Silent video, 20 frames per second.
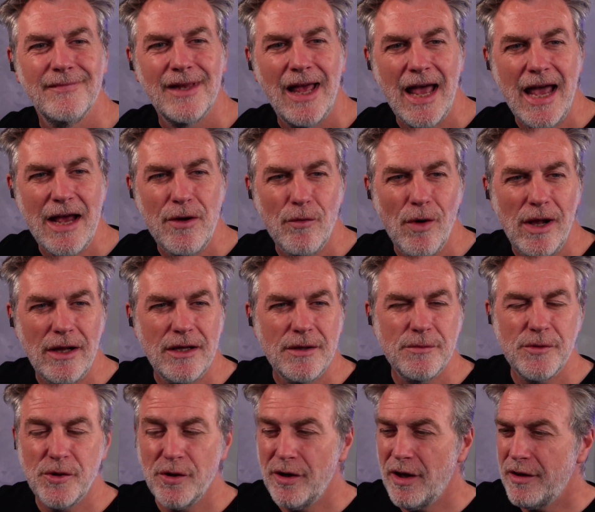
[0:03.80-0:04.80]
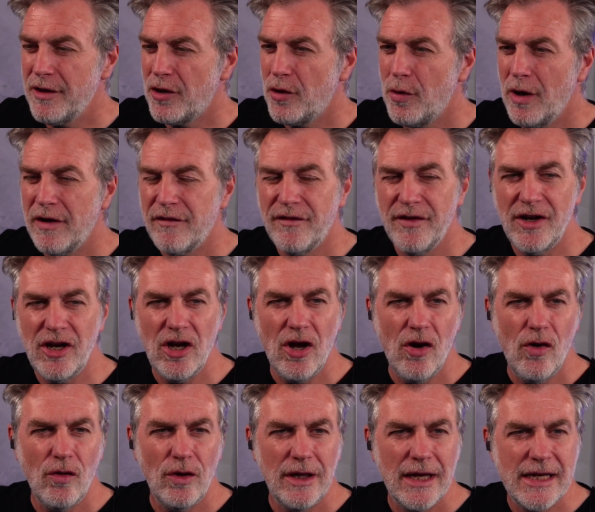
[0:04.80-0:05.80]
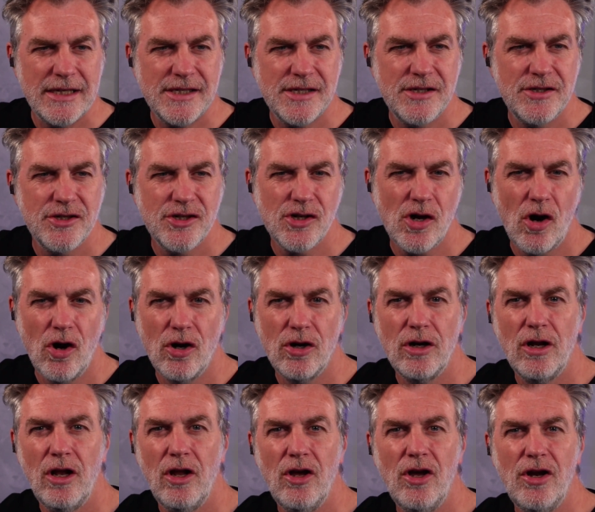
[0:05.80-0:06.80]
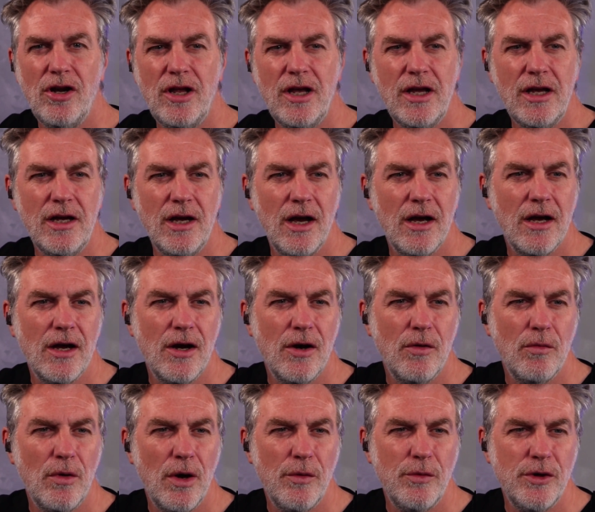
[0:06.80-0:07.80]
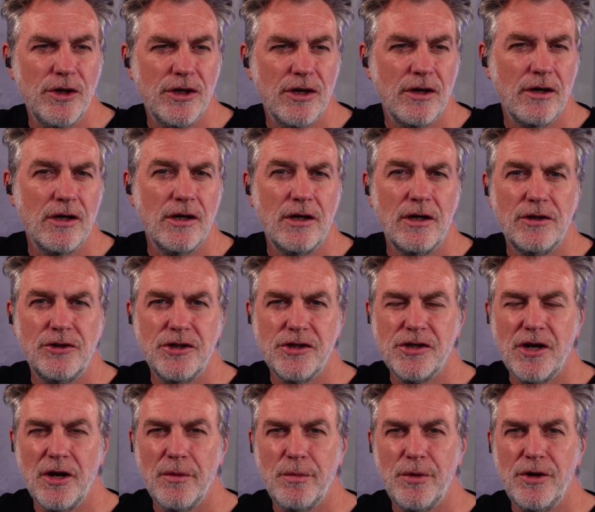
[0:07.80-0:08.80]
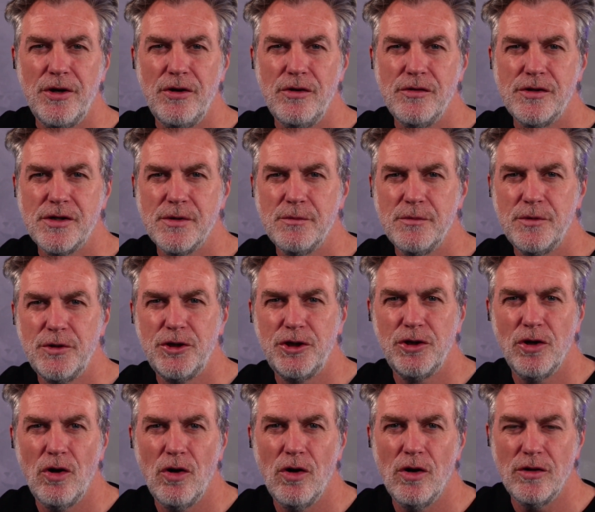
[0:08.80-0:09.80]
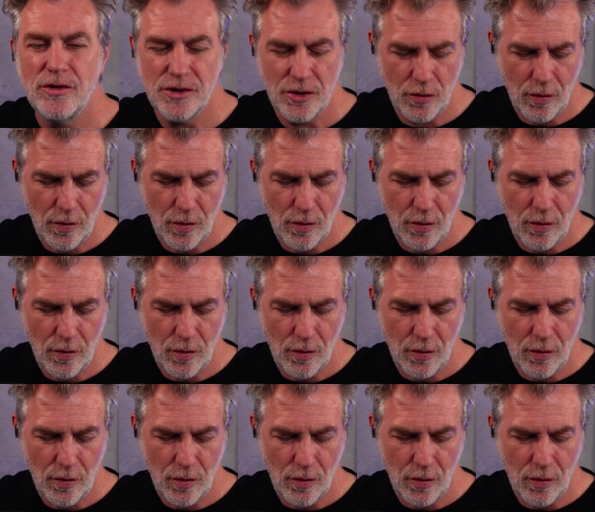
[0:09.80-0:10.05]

Hey, welcome to another quick video, Lessons on Learning, where we are just going to produce some short,